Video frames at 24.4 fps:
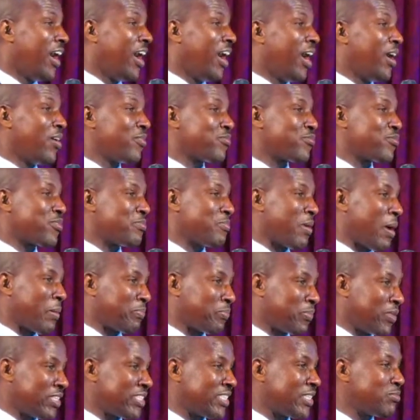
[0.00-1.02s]
for
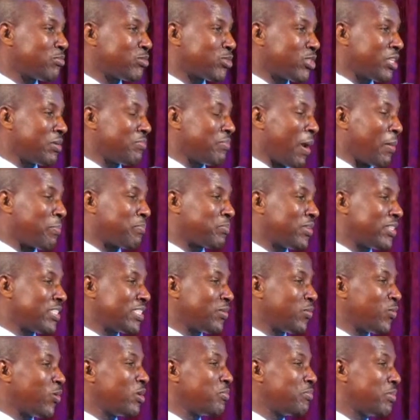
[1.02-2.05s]
baptism. So the
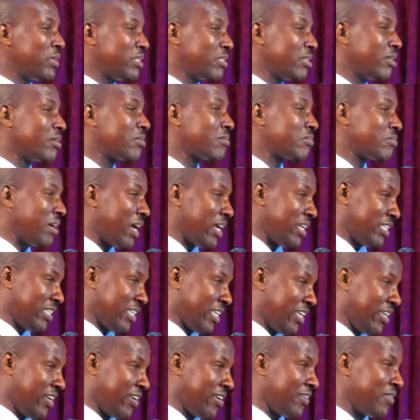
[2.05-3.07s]
baptism will be done right
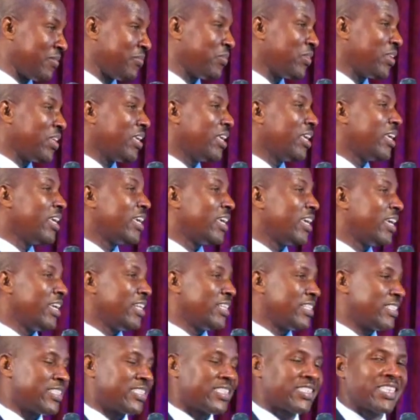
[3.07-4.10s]
here
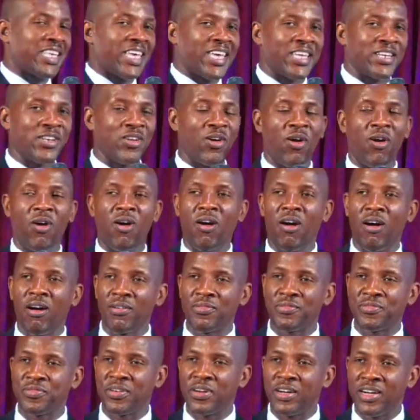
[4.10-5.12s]
instead
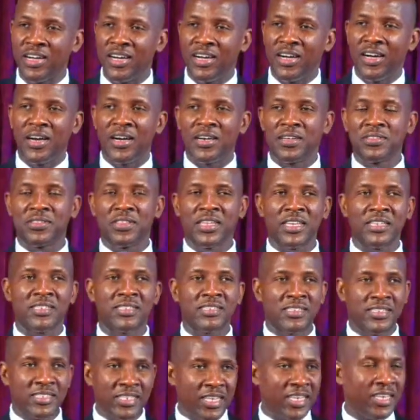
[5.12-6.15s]
of the
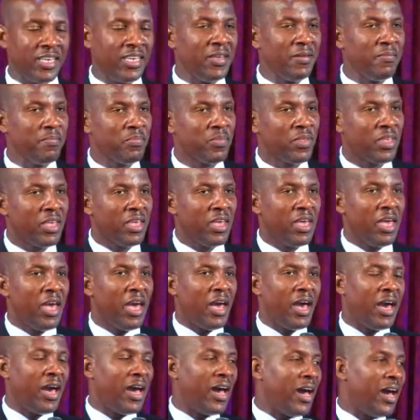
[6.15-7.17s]
sea.
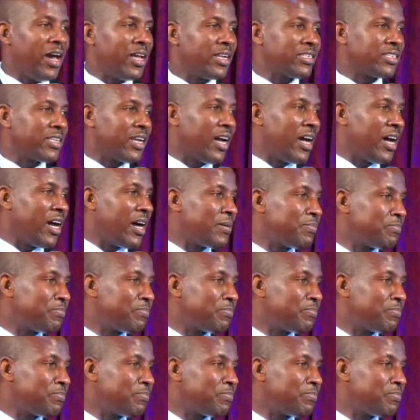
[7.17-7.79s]
And